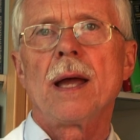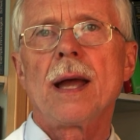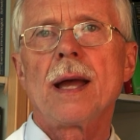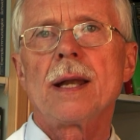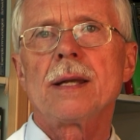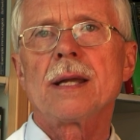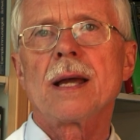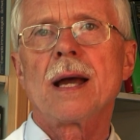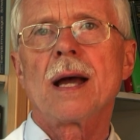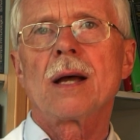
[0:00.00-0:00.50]

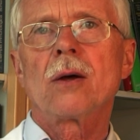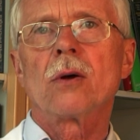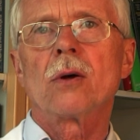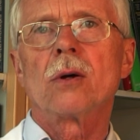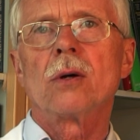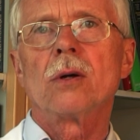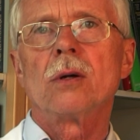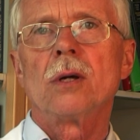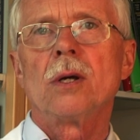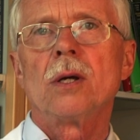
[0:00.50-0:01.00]

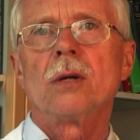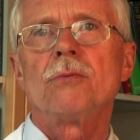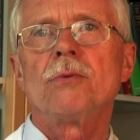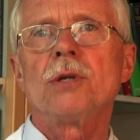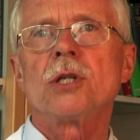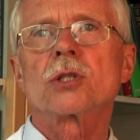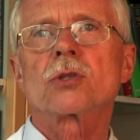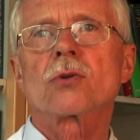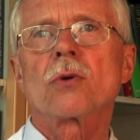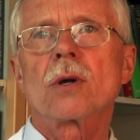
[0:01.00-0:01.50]
Anyhow,
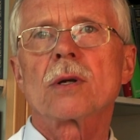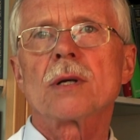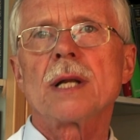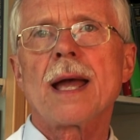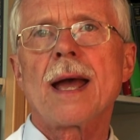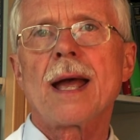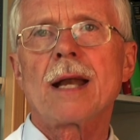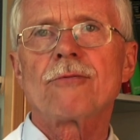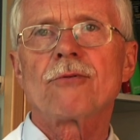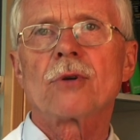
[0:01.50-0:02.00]
we
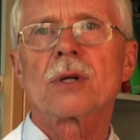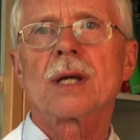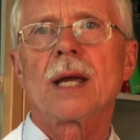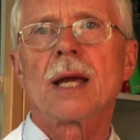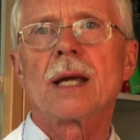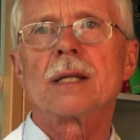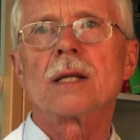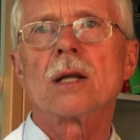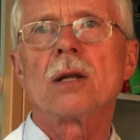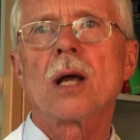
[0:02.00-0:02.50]
strongly
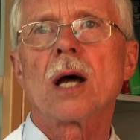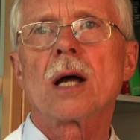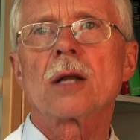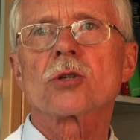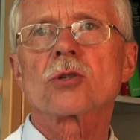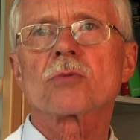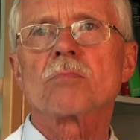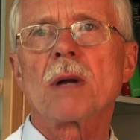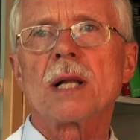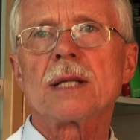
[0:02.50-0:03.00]
advocate a
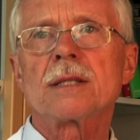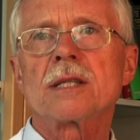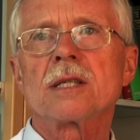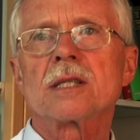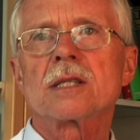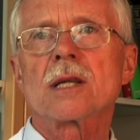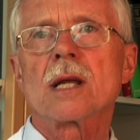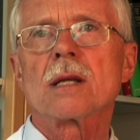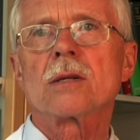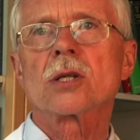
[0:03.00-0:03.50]
large
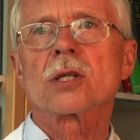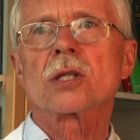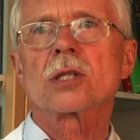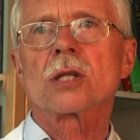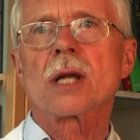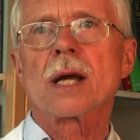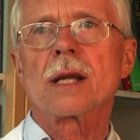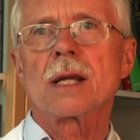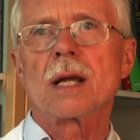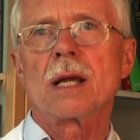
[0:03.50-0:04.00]
multi-center
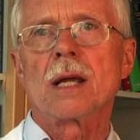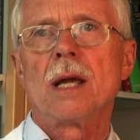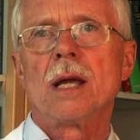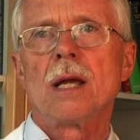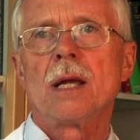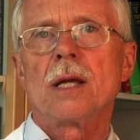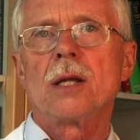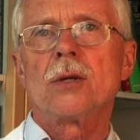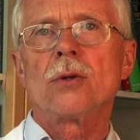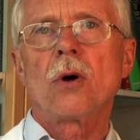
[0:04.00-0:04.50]
study
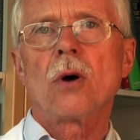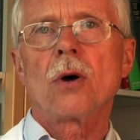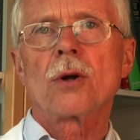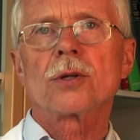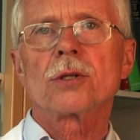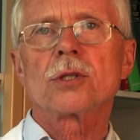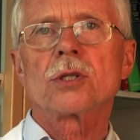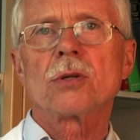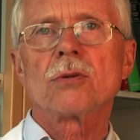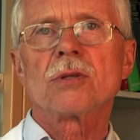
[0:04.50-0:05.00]
in
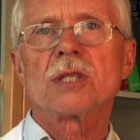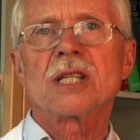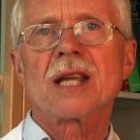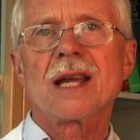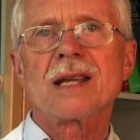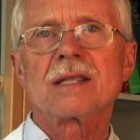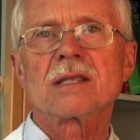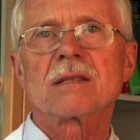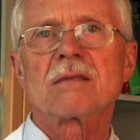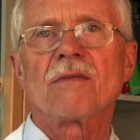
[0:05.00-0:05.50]
order to
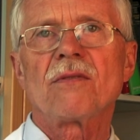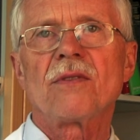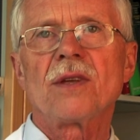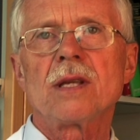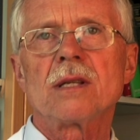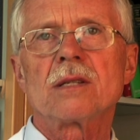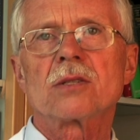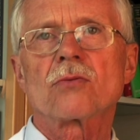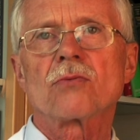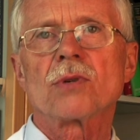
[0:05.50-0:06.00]
test
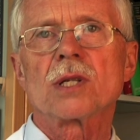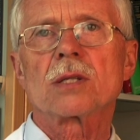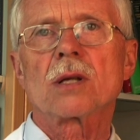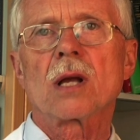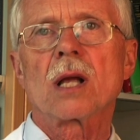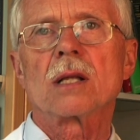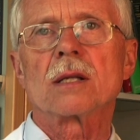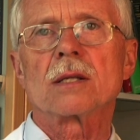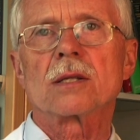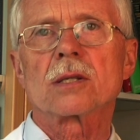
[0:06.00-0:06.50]
these
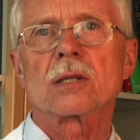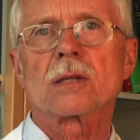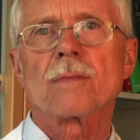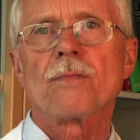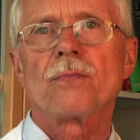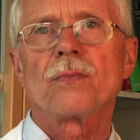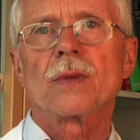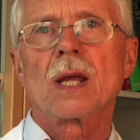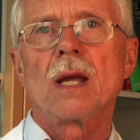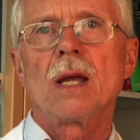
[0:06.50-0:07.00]

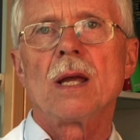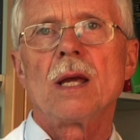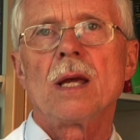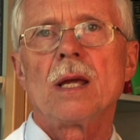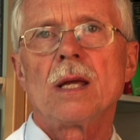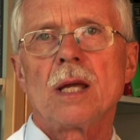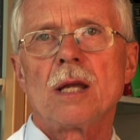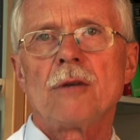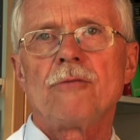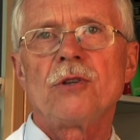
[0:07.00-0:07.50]
results.
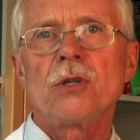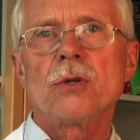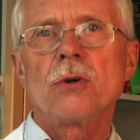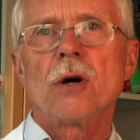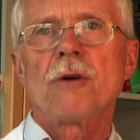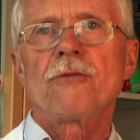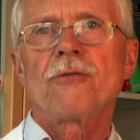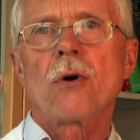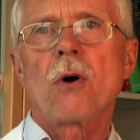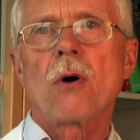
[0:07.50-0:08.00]
In
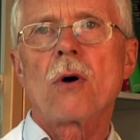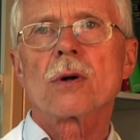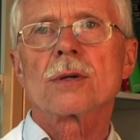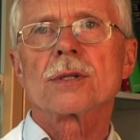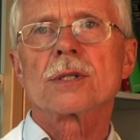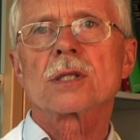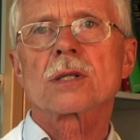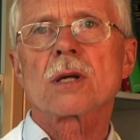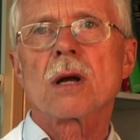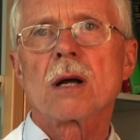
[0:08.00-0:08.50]
view of
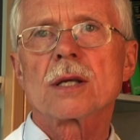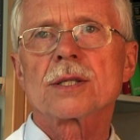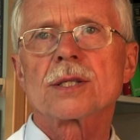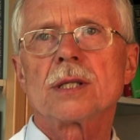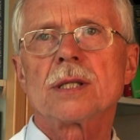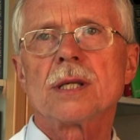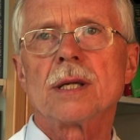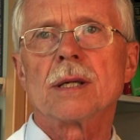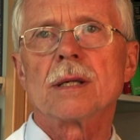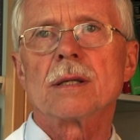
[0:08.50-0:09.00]
organ
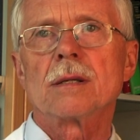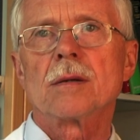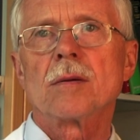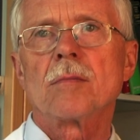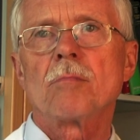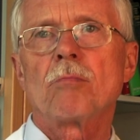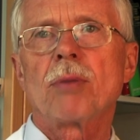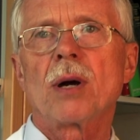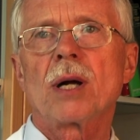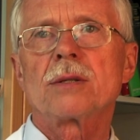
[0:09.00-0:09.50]
scarcity,
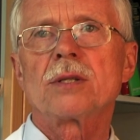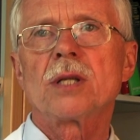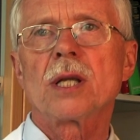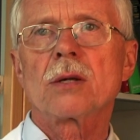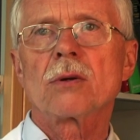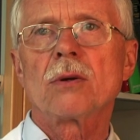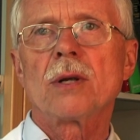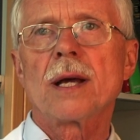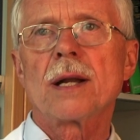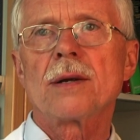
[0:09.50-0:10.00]

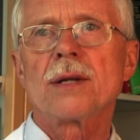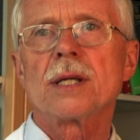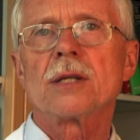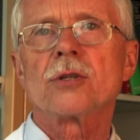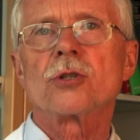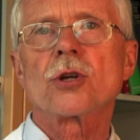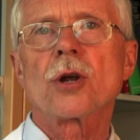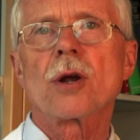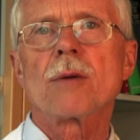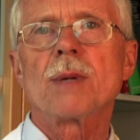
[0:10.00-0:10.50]
particularly
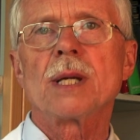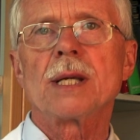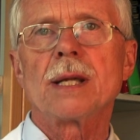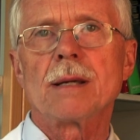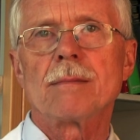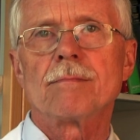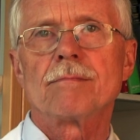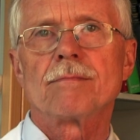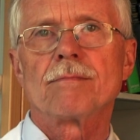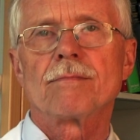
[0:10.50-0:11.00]
in
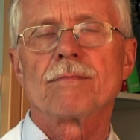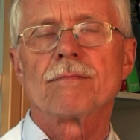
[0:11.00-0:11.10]
Germany,